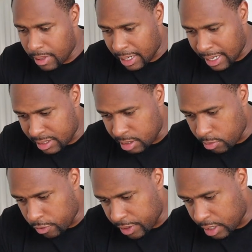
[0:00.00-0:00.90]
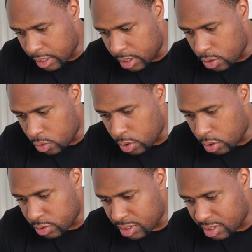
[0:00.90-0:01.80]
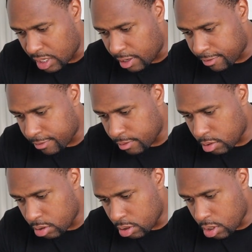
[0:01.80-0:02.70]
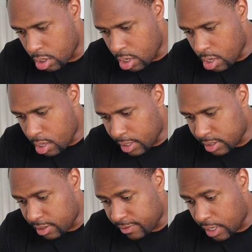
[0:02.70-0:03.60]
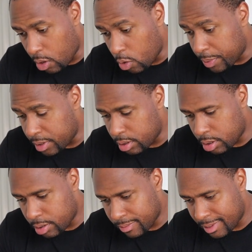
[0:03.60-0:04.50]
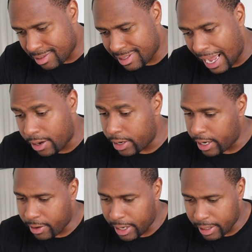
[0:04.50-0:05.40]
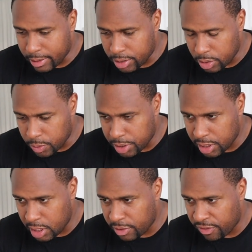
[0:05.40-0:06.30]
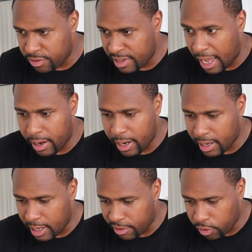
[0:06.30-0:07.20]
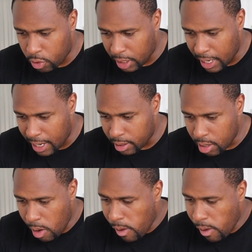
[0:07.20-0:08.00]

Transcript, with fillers: My guy Tim over there, good dude, knows his stuff. Let's see if they open. It's Saturday right now, so we'll see. It's Saturday at like 4 o'clock.